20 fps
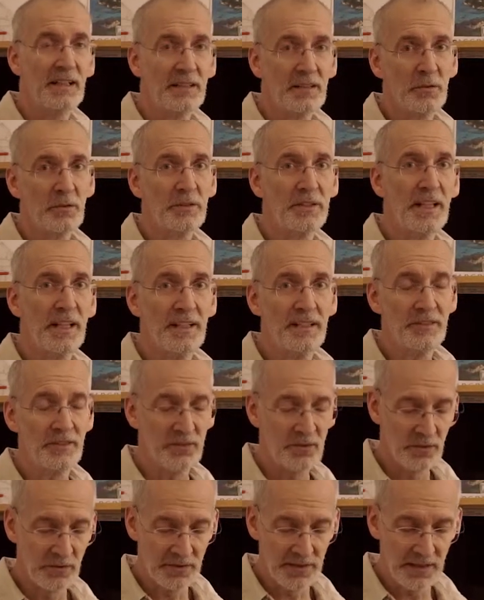2 days
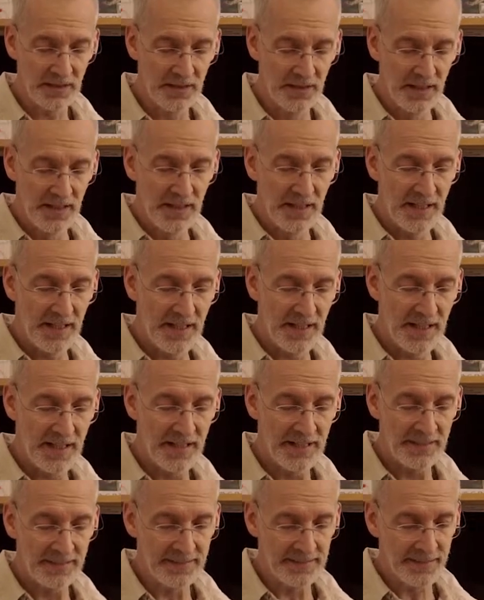shooting.
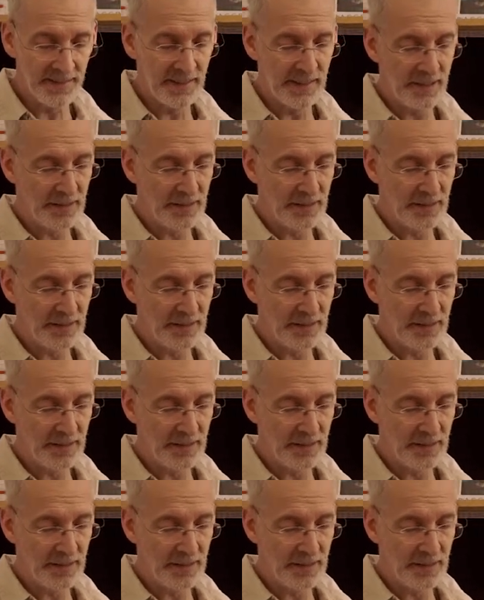And